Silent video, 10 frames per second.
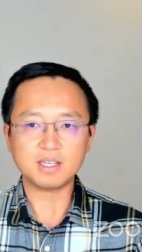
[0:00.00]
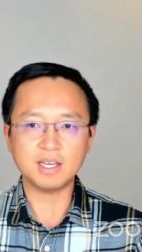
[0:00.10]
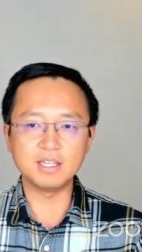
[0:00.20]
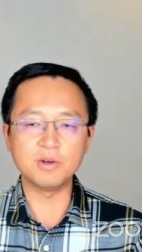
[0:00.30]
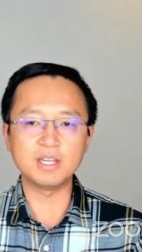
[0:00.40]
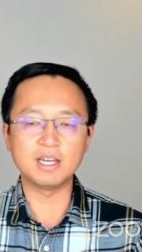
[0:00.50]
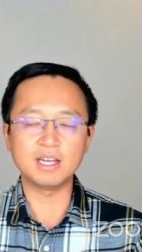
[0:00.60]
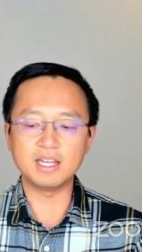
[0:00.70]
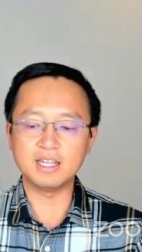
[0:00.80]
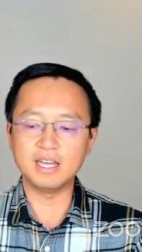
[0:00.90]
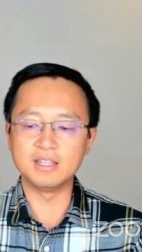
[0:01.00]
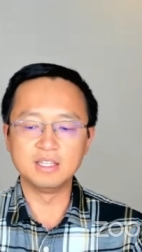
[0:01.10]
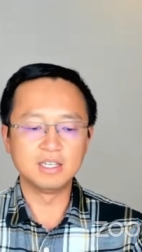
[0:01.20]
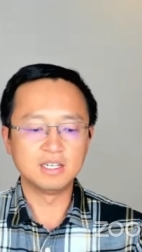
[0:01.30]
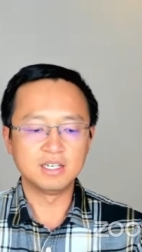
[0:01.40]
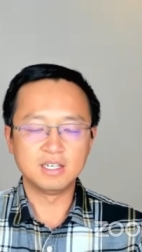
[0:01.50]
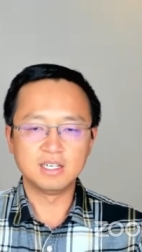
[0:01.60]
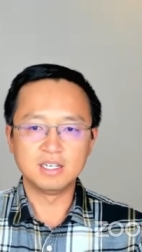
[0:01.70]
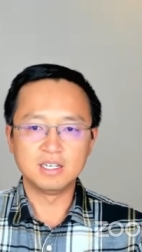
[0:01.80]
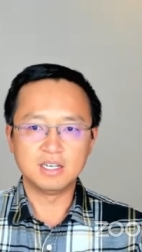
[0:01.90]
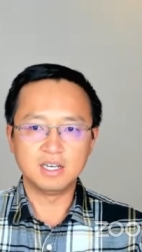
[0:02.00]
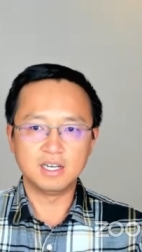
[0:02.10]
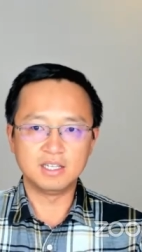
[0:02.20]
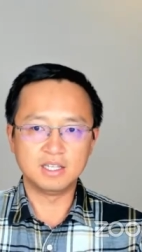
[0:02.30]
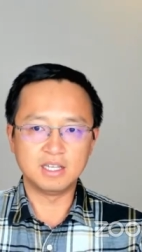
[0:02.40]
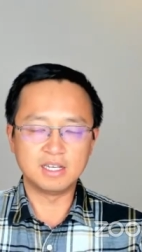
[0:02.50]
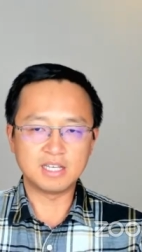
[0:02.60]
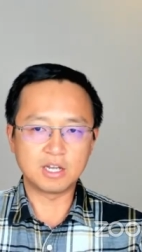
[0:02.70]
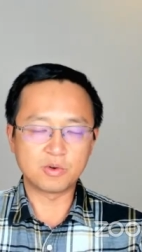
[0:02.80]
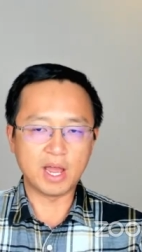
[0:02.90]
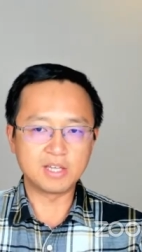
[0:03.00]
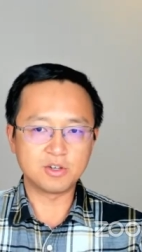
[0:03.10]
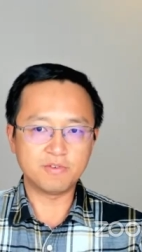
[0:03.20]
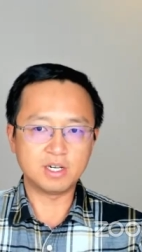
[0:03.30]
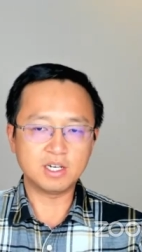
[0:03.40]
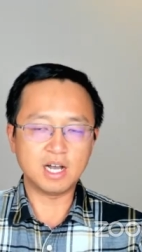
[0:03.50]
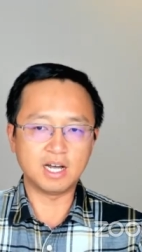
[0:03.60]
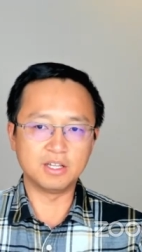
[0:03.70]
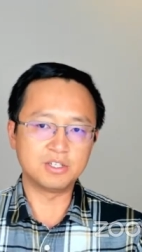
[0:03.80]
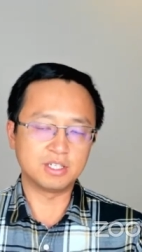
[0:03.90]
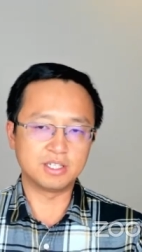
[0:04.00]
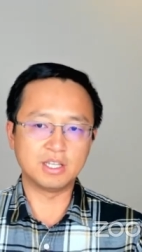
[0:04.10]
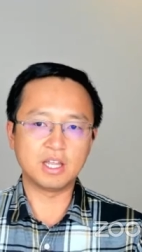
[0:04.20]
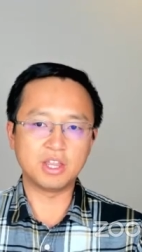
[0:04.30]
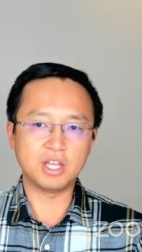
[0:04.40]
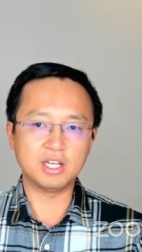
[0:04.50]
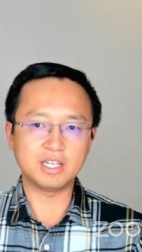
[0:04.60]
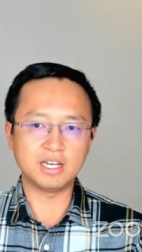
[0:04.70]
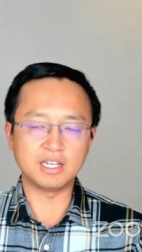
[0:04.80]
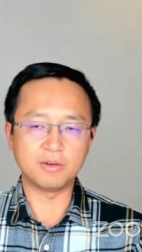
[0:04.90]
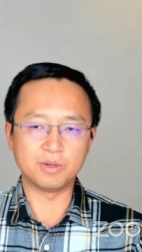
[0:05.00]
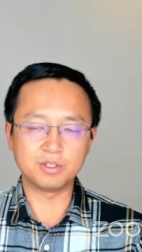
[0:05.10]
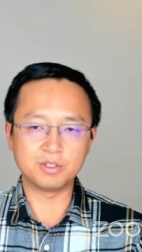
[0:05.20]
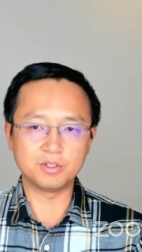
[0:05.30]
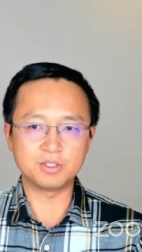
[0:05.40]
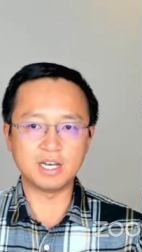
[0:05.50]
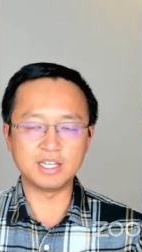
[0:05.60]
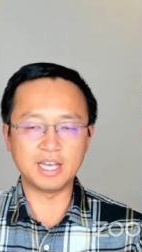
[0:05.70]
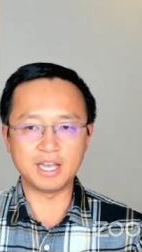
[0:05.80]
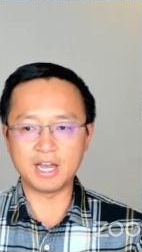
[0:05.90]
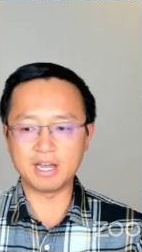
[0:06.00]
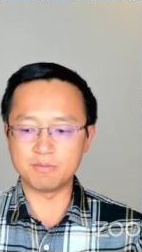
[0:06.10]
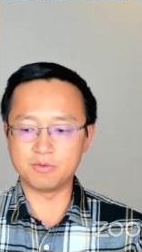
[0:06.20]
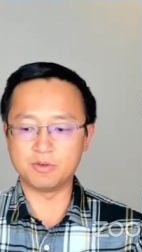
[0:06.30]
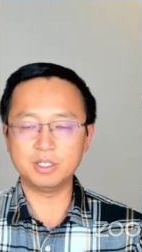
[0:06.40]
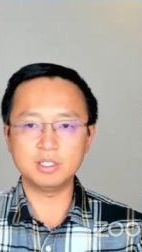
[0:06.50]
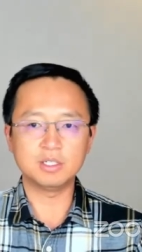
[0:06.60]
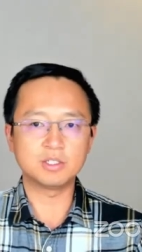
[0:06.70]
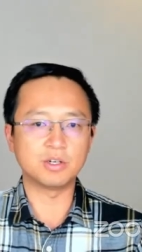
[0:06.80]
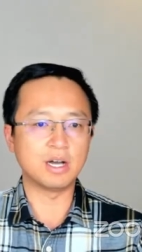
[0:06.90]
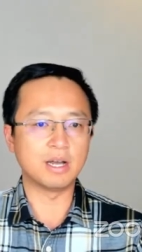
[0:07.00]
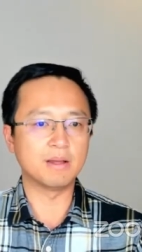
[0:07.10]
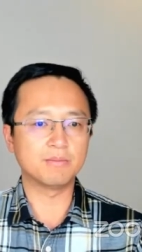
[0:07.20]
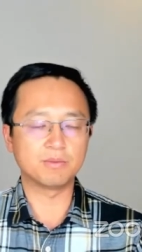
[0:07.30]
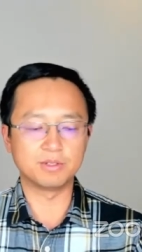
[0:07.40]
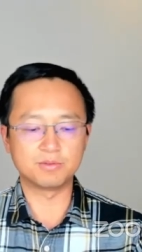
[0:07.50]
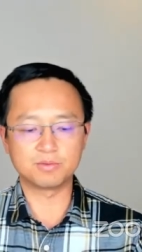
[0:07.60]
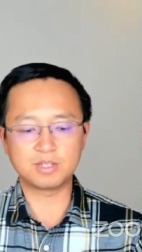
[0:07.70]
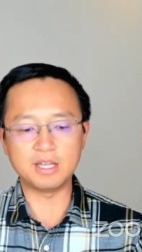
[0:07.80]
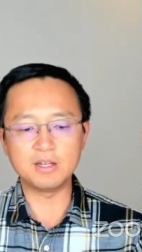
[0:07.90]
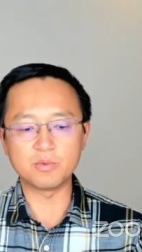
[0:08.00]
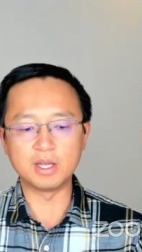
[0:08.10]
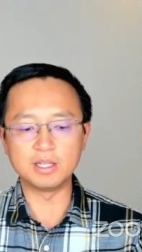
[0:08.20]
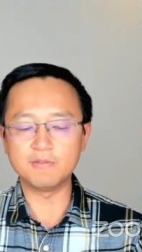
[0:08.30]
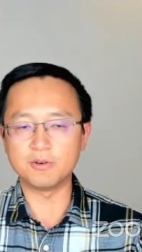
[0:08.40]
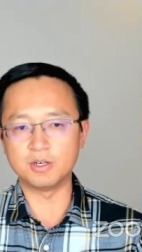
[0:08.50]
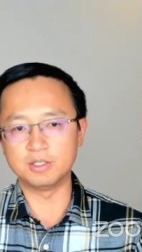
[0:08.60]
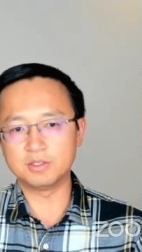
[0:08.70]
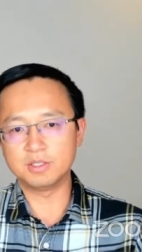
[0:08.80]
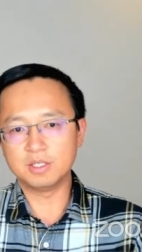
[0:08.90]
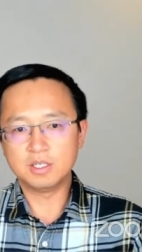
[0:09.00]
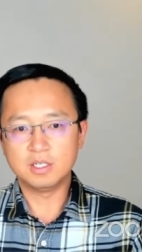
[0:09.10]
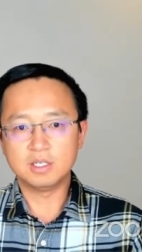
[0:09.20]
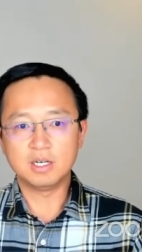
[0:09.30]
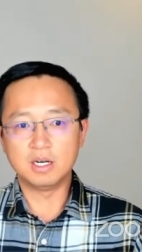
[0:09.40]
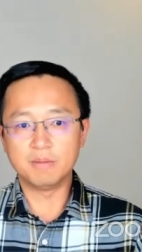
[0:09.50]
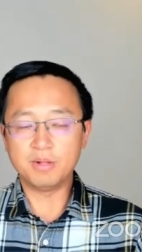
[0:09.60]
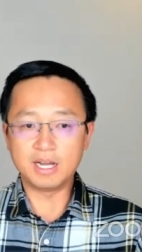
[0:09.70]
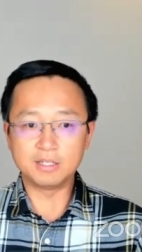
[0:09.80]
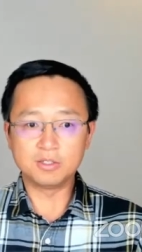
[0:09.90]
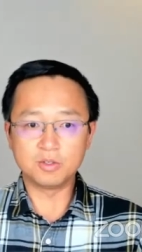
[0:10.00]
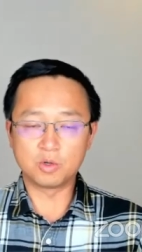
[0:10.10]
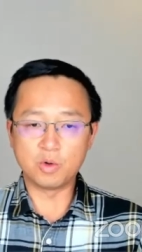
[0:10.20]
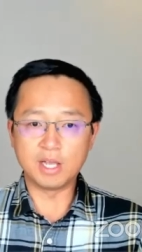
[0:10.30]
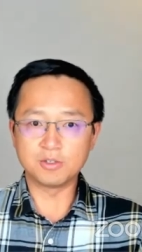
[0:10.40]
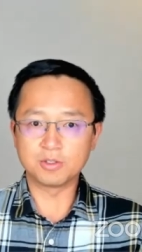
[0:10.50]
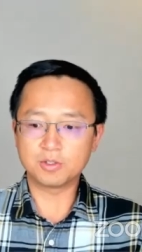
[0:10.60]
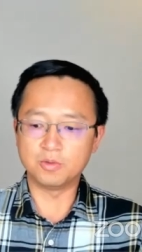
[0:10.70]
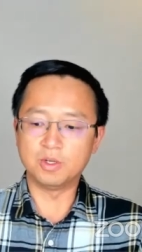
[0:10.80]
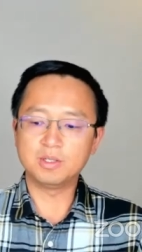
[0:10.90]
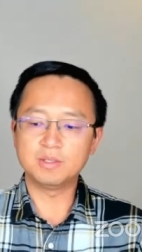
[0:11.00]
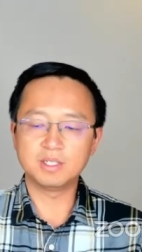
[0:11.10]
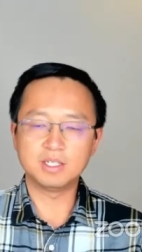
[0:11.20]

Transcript: And then when I and and as I graduated from college, and I thought that I wanted to study AI more. So I was getting ready for applying to a graduate school.